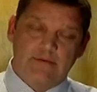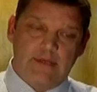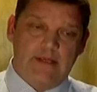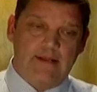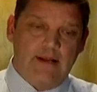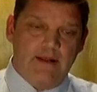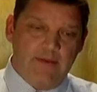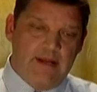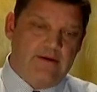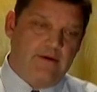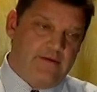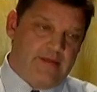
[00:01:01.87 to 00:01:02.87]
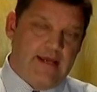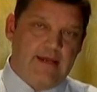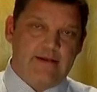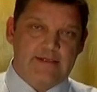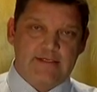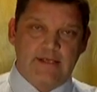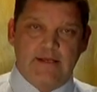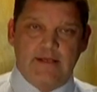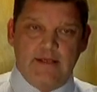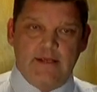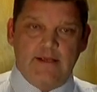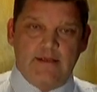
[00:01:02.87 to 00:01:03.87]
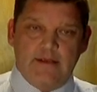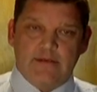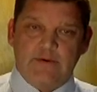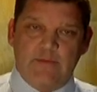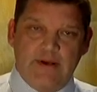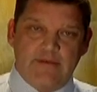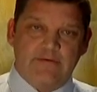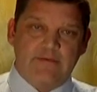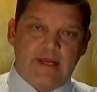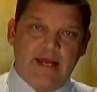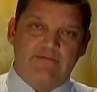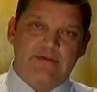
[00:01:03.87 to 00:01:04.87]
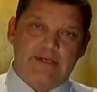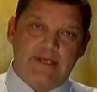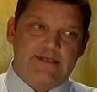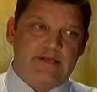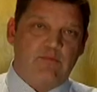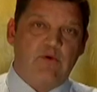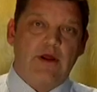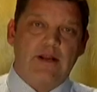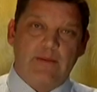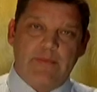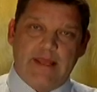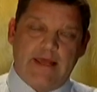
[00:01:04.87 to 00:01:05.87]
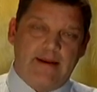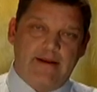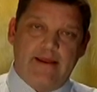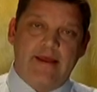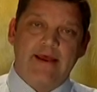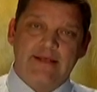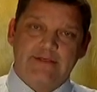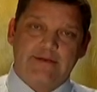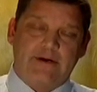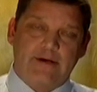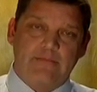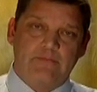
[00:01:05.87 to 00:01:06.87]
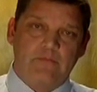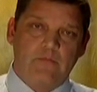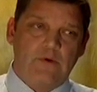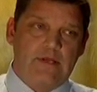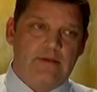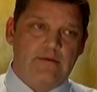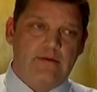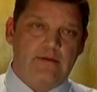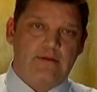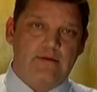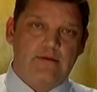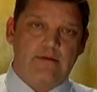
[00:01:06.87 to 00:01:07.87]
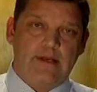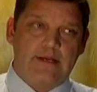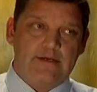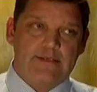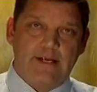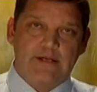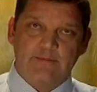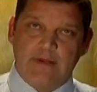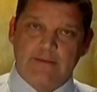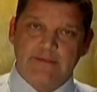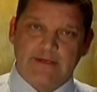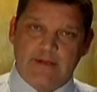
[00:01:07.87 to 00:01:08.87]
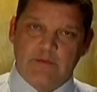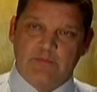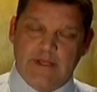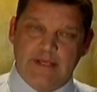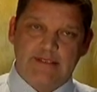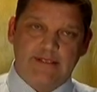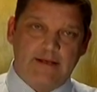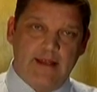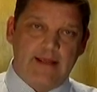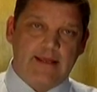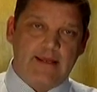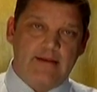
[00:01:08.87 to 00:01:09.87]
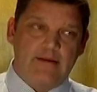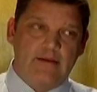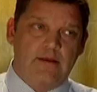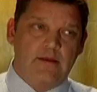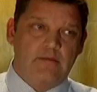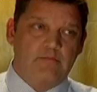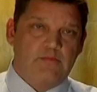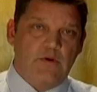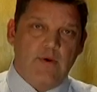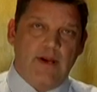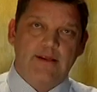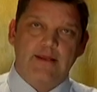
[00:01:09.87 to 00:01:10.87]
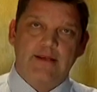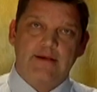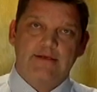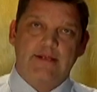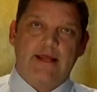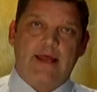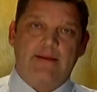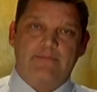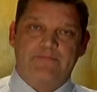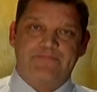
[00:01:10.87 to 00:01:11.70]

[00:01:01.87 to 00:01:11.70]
And I made note of that, and as we went through the conversation, I brought it up again, and I asked her, well, I understand your mom's in another place and you like it, but why are you here today?